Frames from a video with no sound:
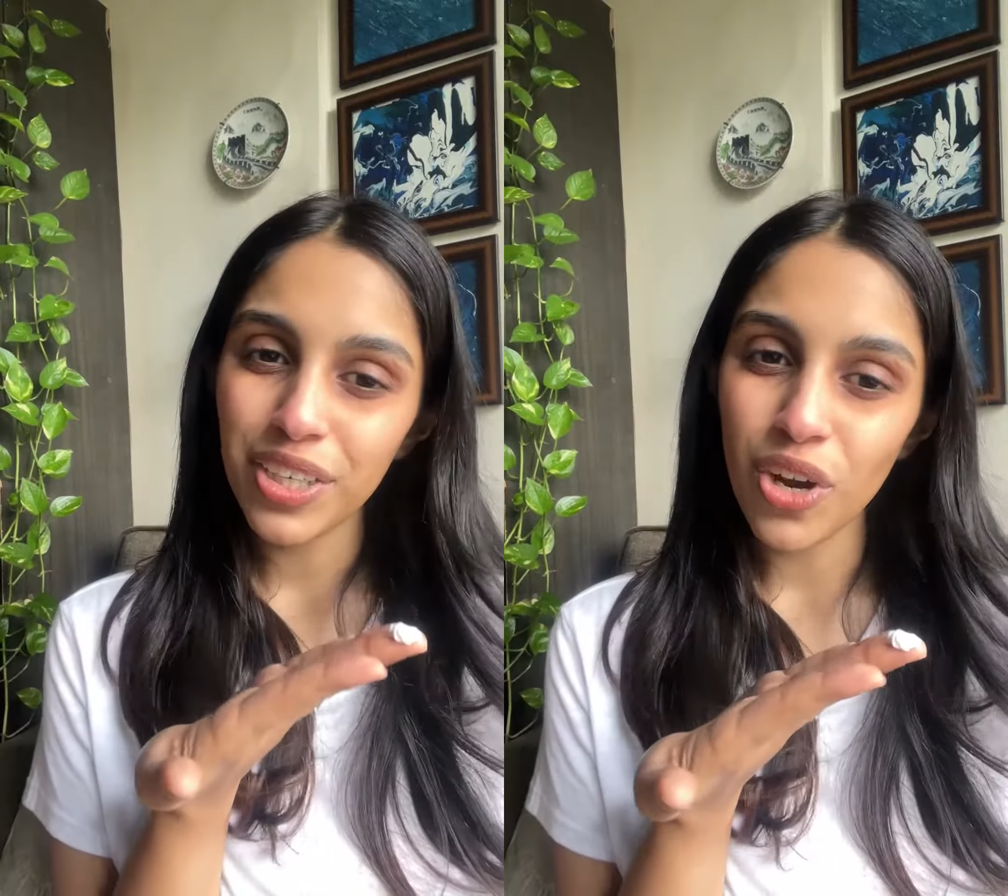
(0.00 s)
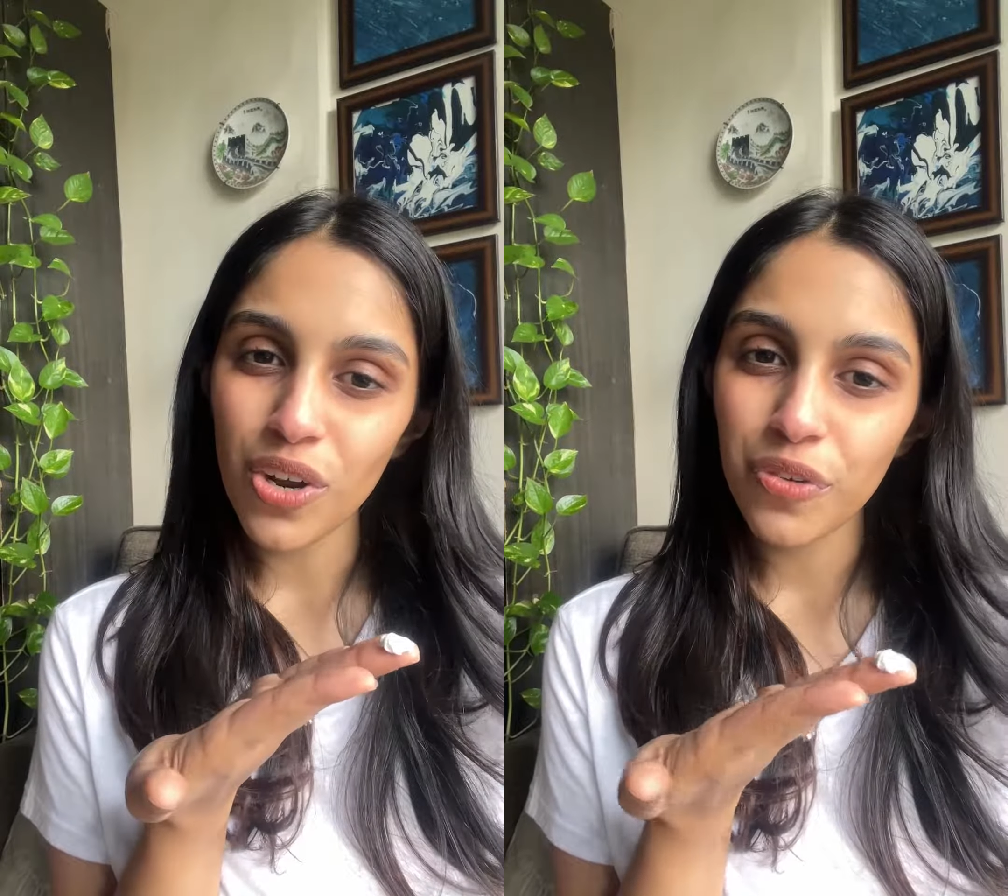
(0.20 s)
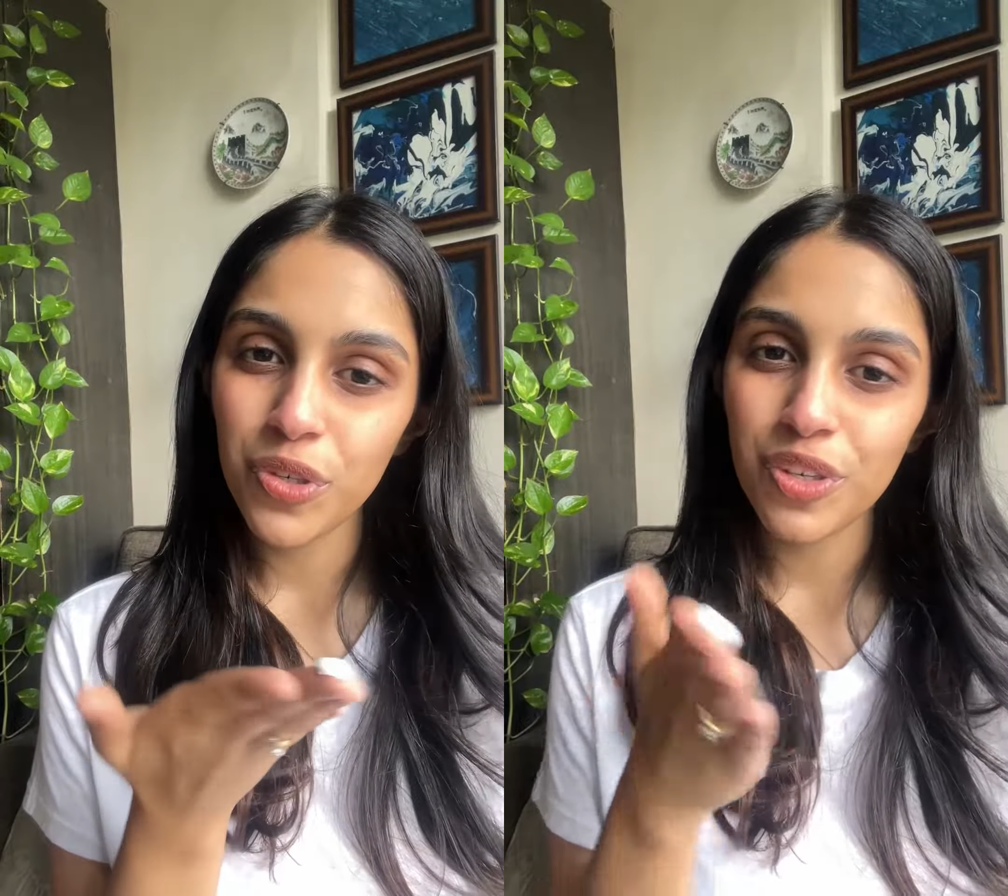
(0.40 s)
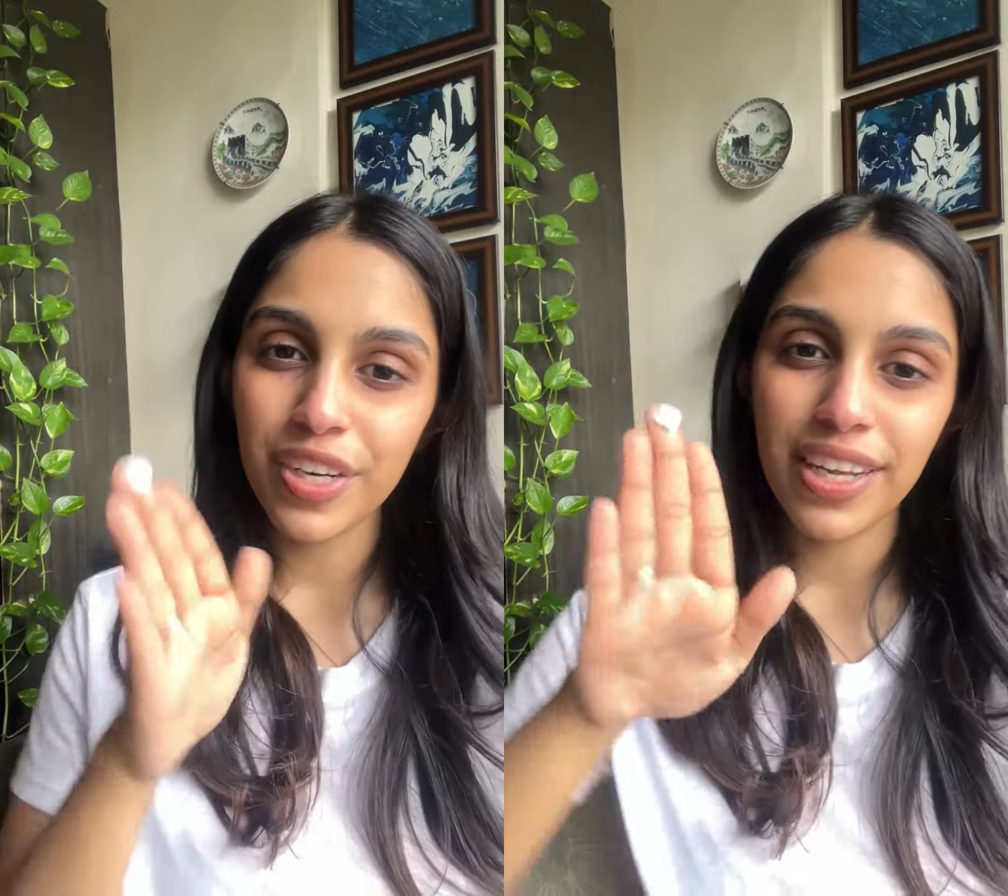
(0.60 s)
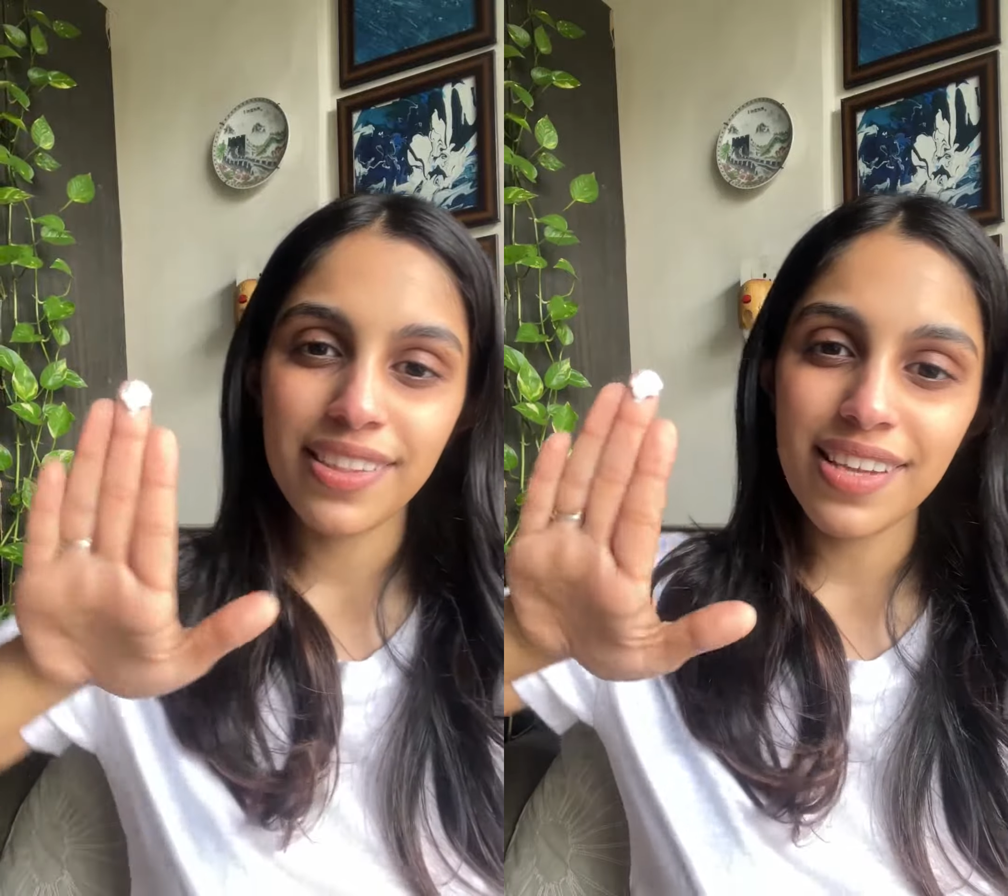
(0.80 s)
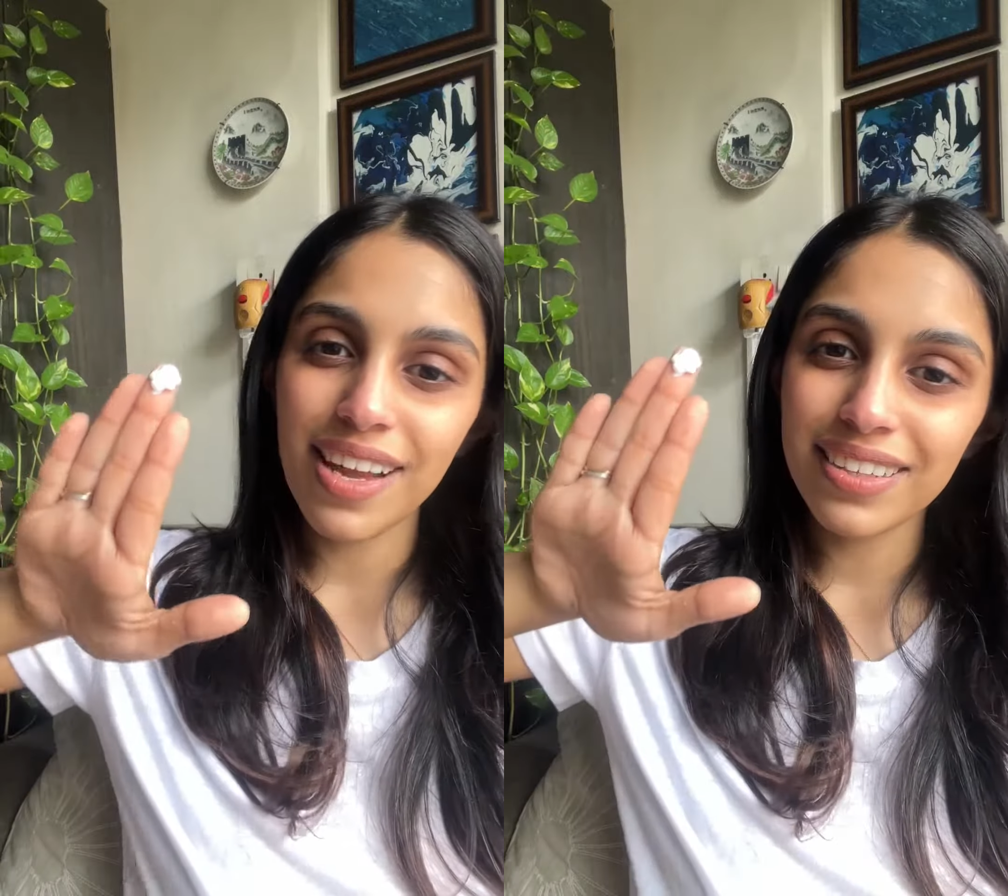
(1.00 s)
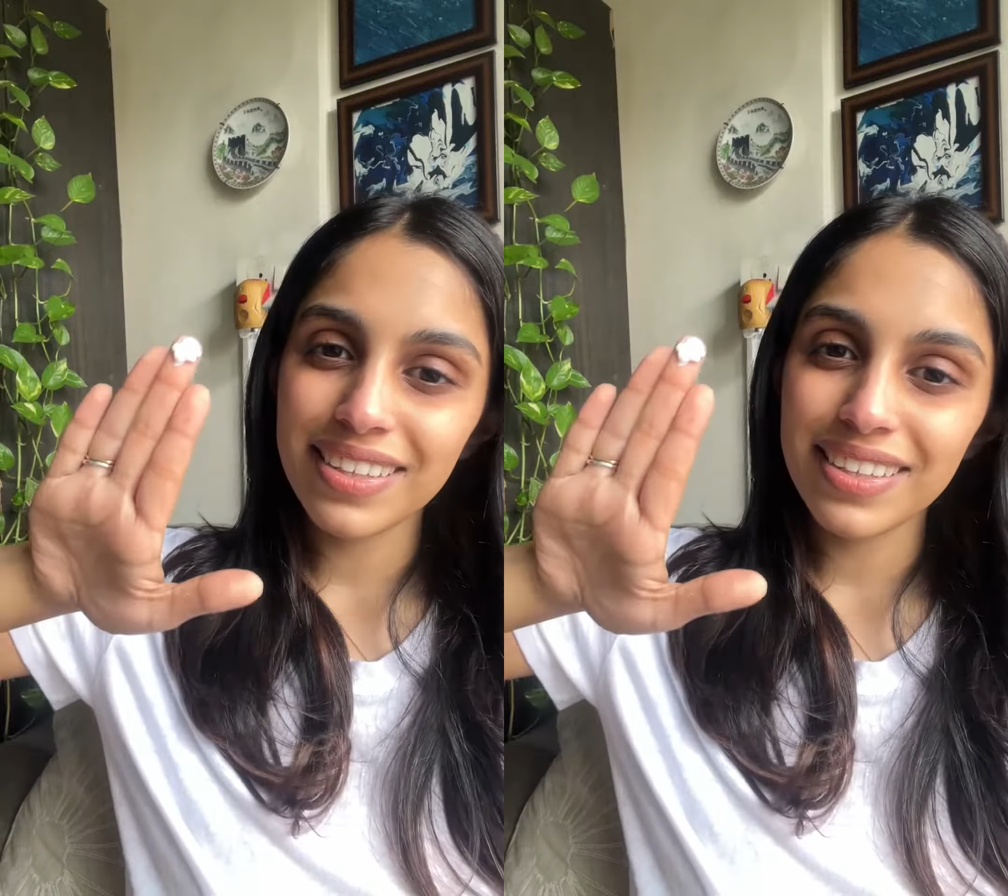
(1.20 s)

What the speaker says: not off to a great start.